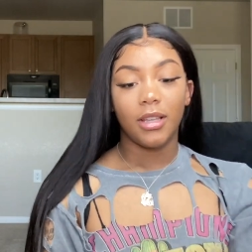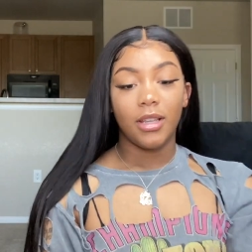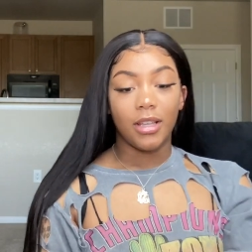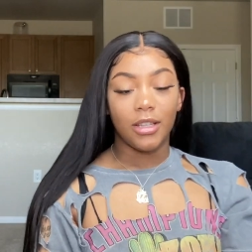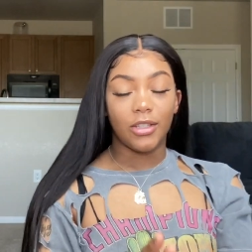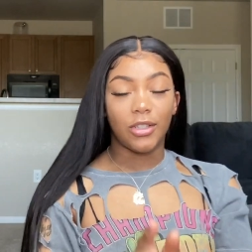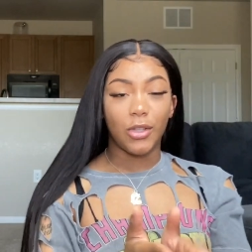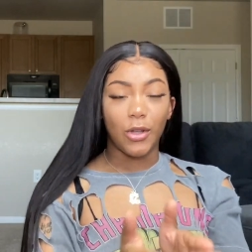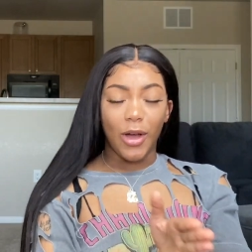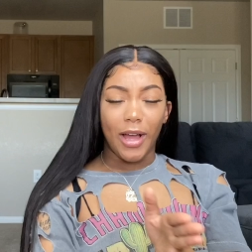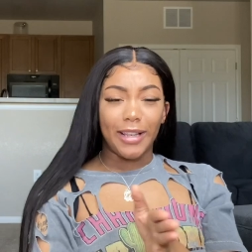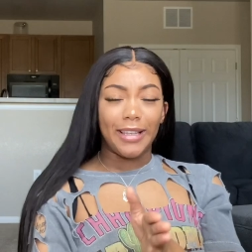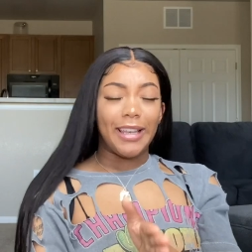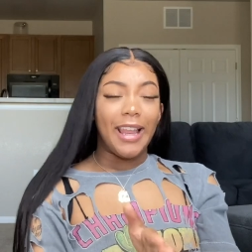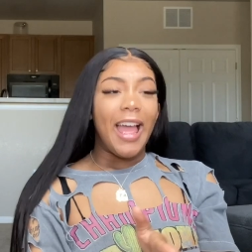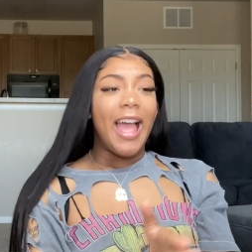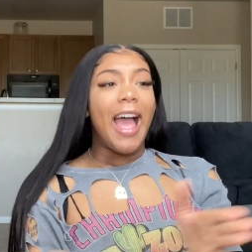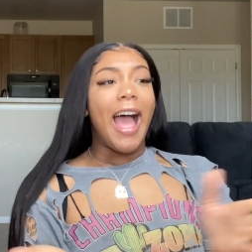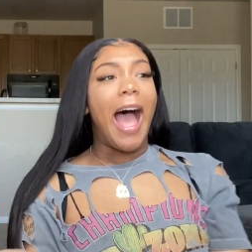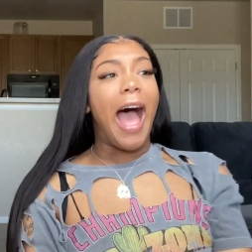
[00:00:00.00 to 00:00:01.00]
So
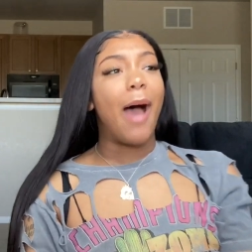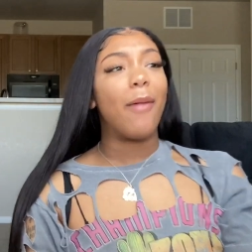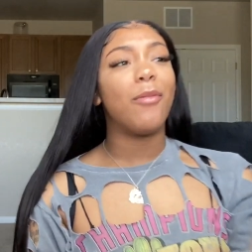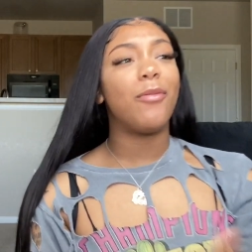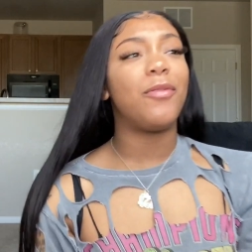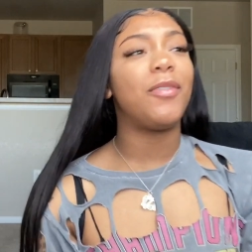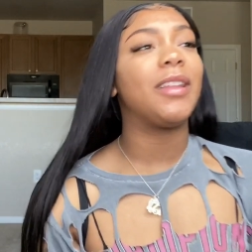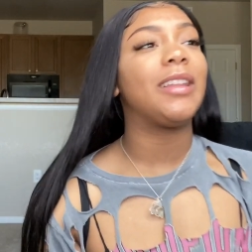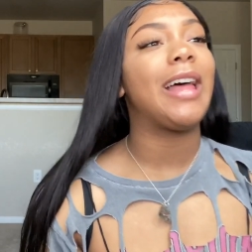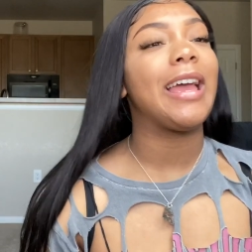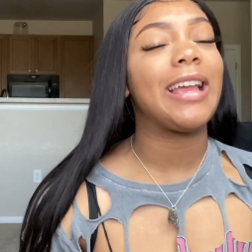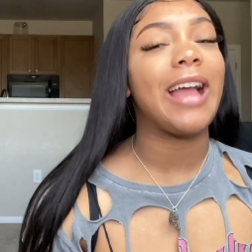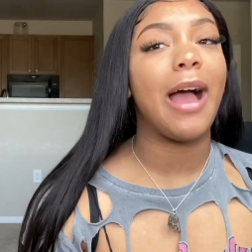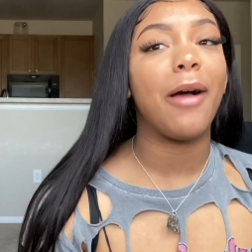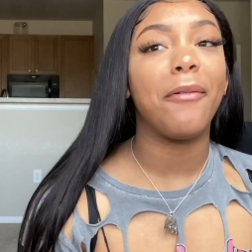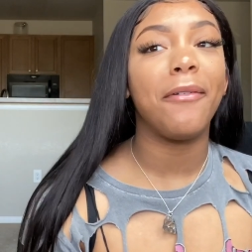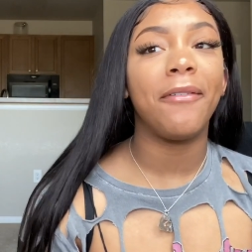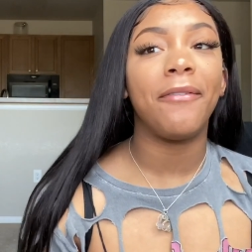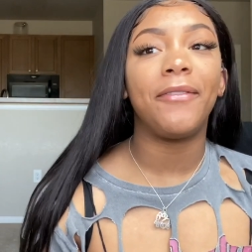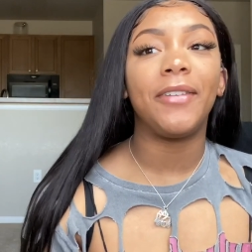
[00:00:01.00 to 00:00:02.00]
I feel like
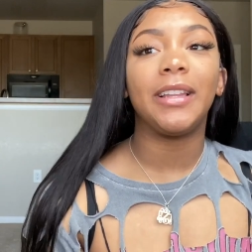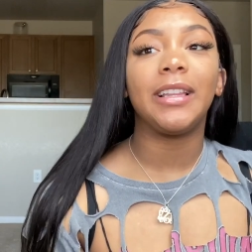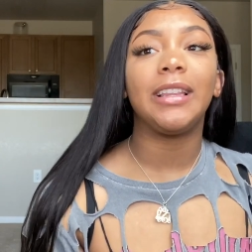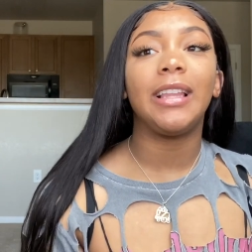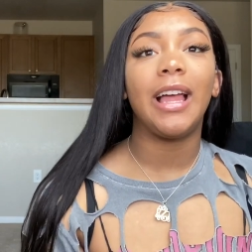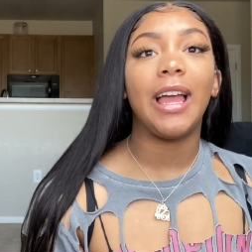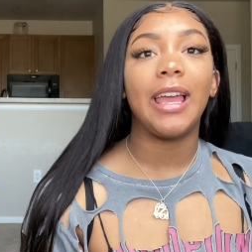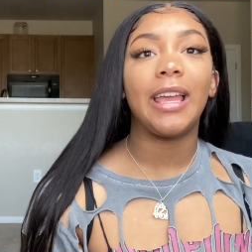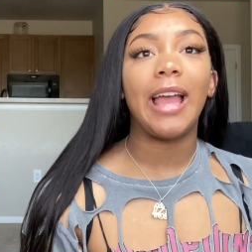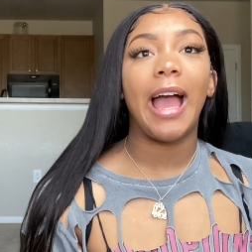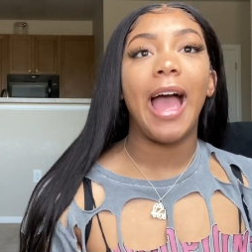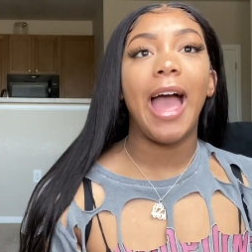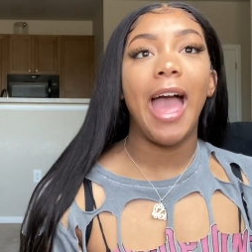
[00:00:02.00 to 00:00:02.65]
I